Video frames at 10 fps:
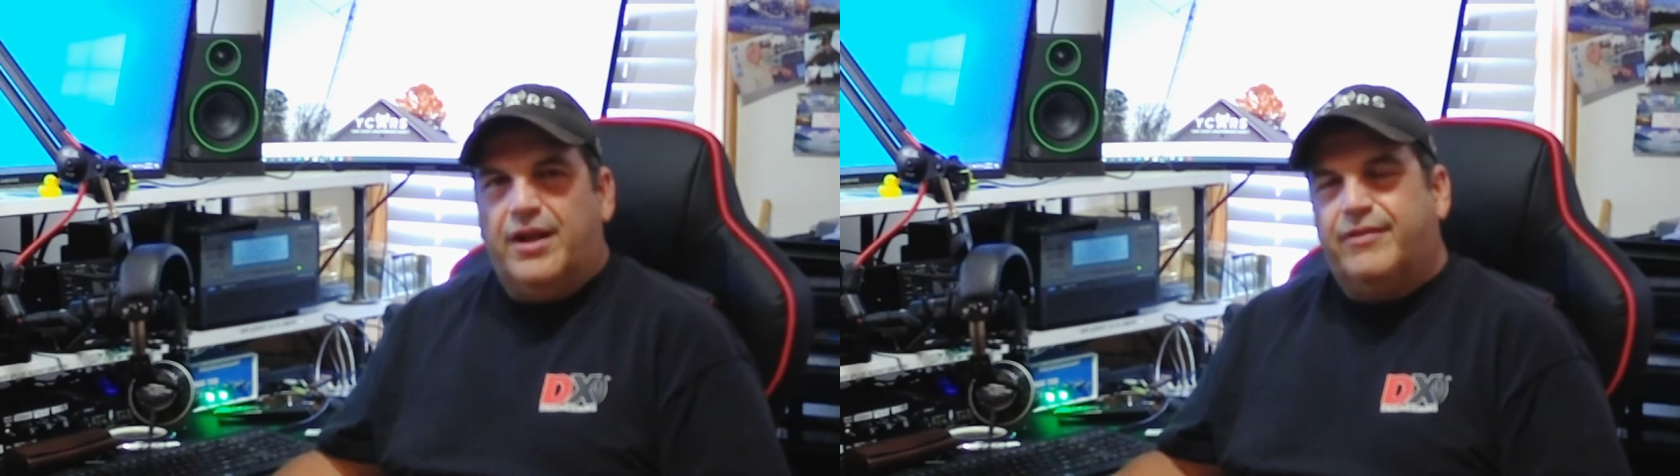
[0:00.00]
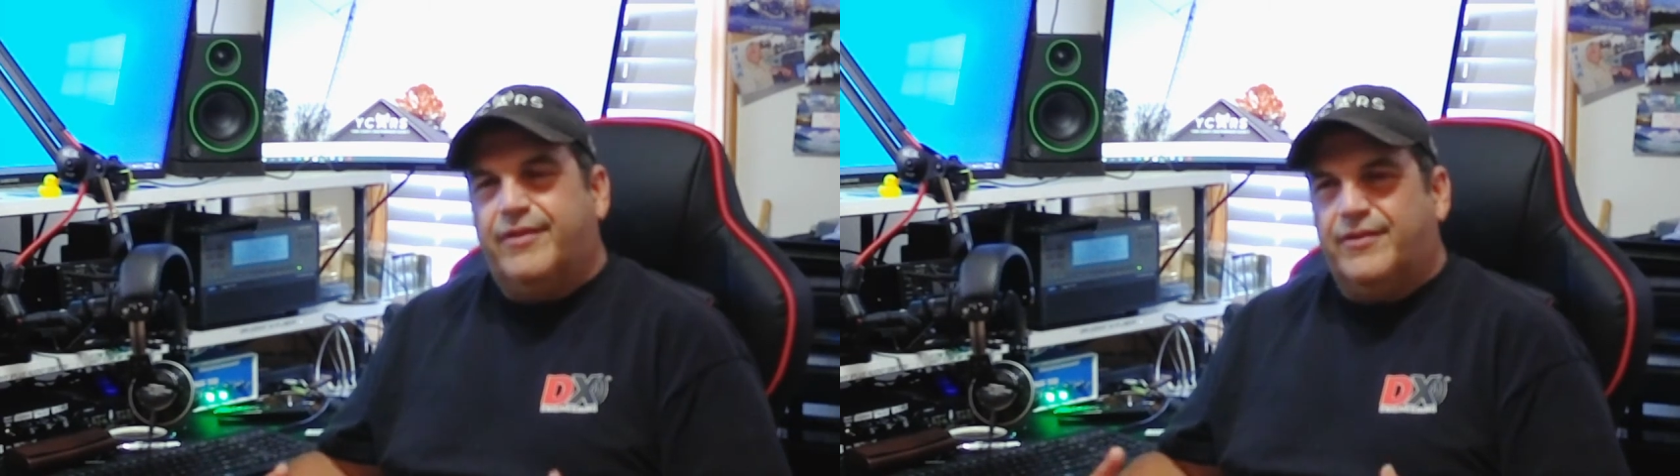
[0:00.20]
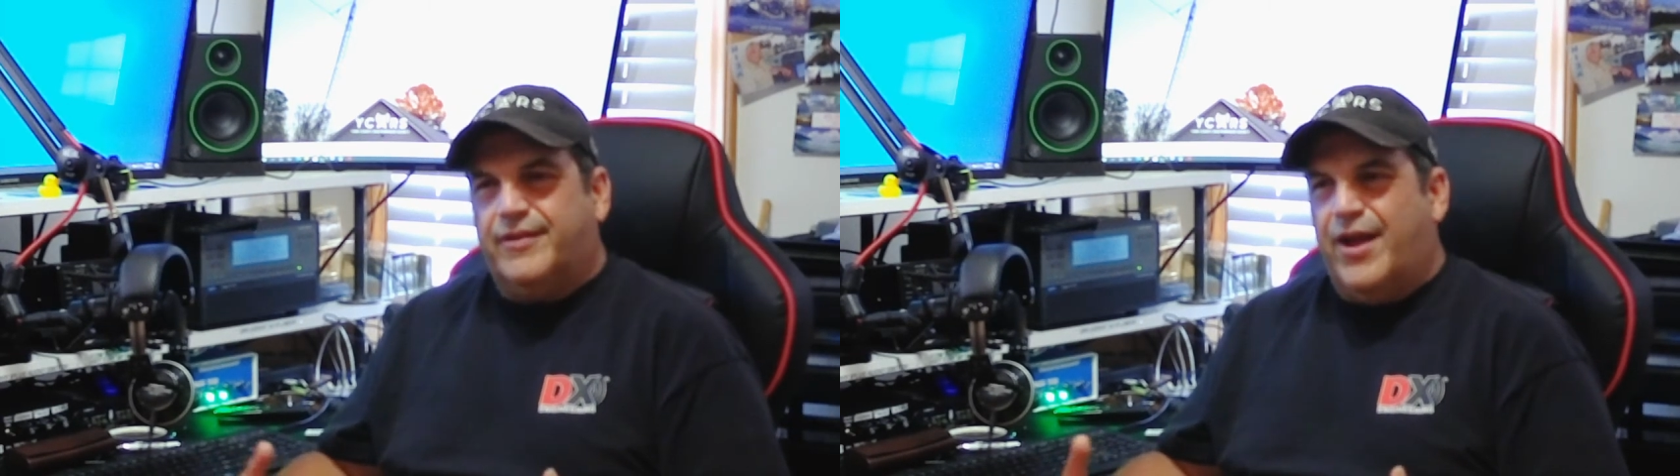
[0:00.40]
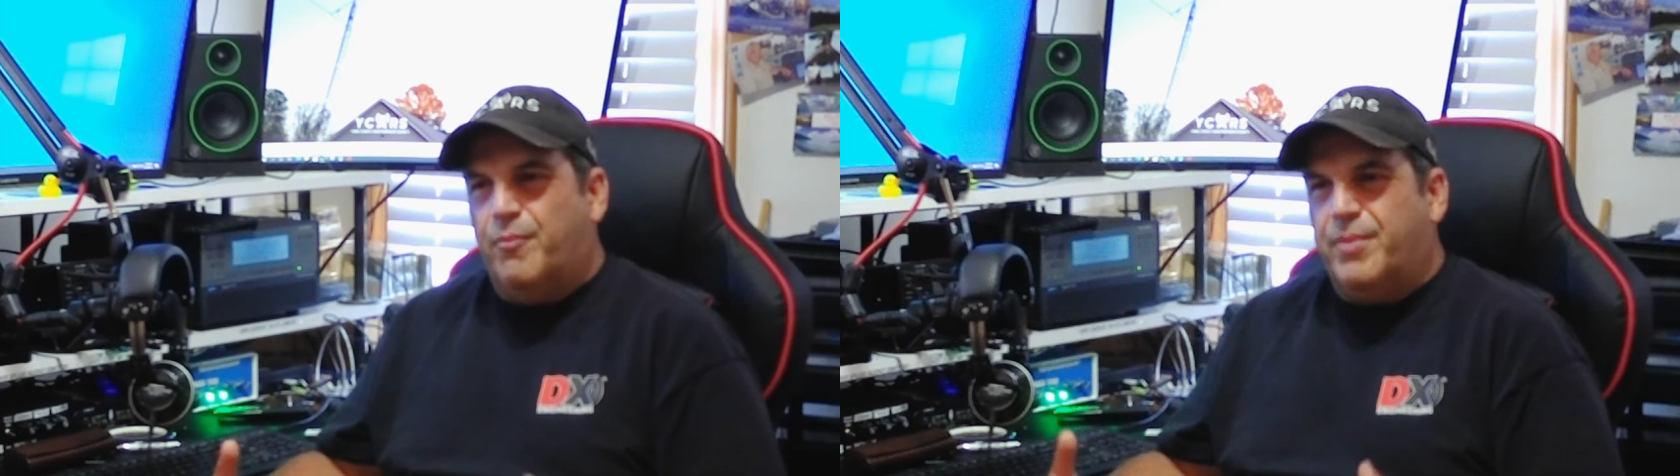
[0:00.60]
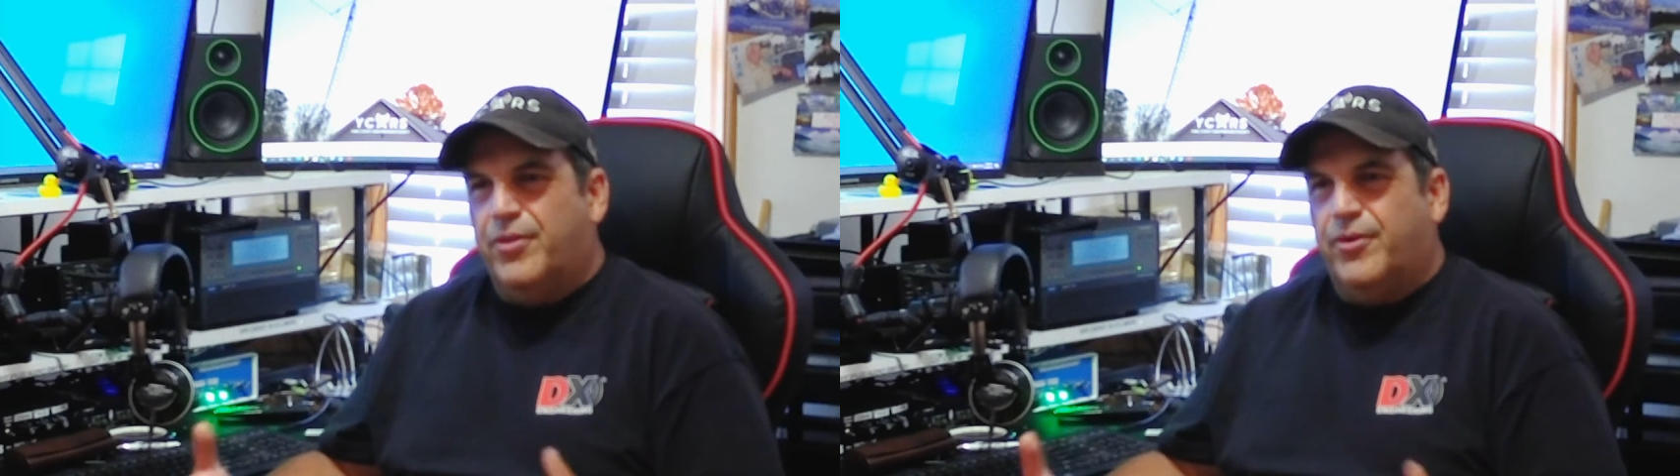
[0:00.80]
It's to
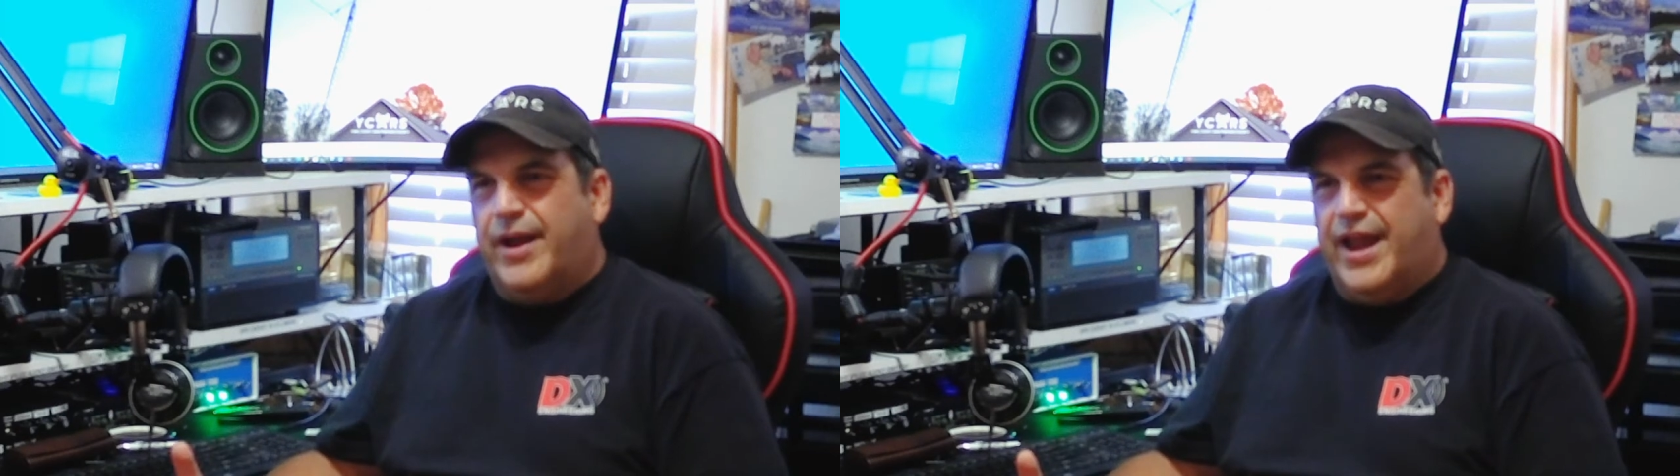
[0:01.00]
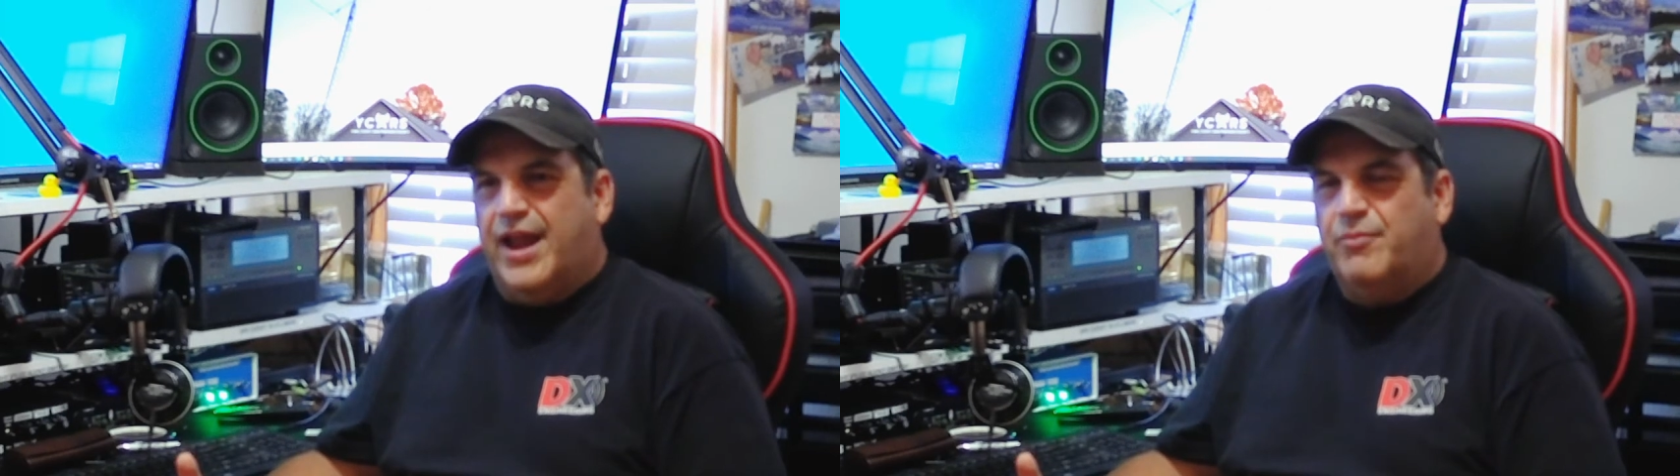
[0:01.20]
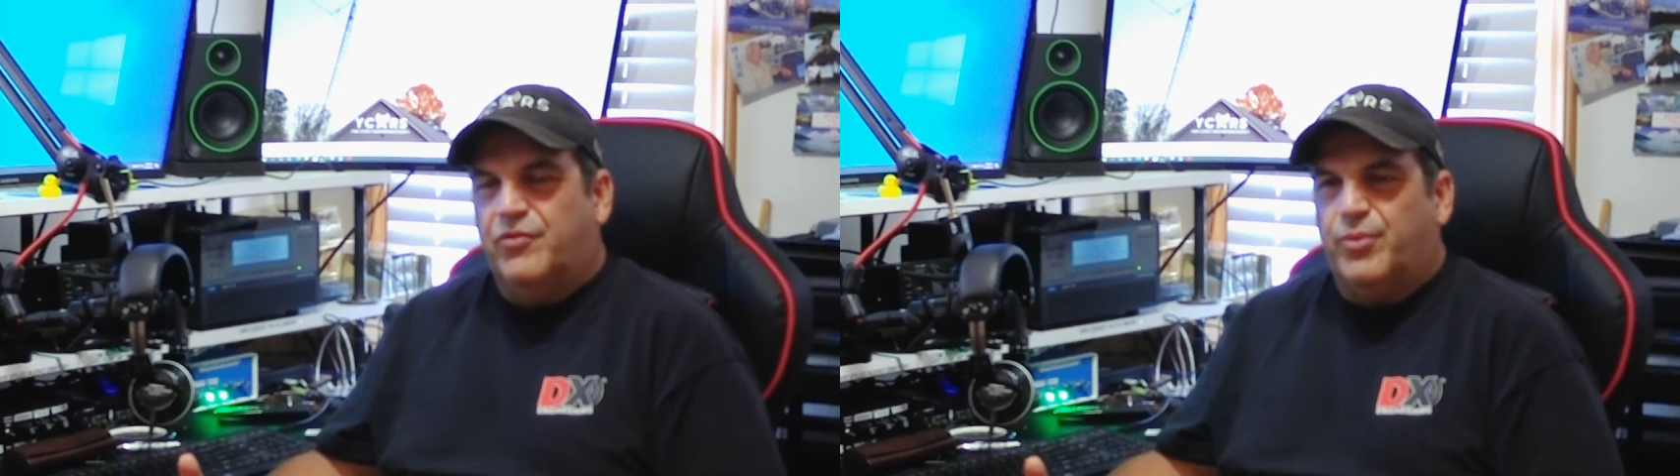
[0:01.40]
help other hams,